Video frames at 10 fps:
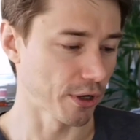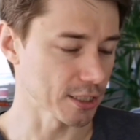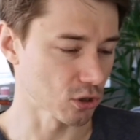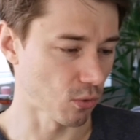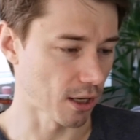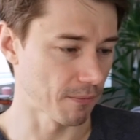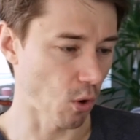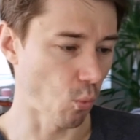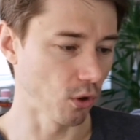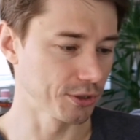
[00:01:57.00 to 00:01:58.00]
Okay,
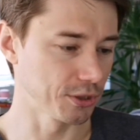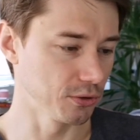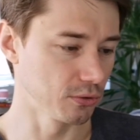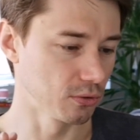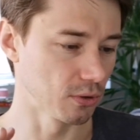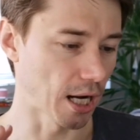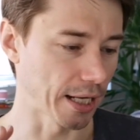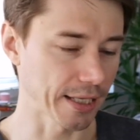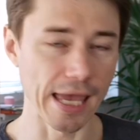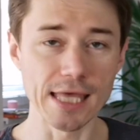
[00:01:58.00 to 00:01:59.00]
so what you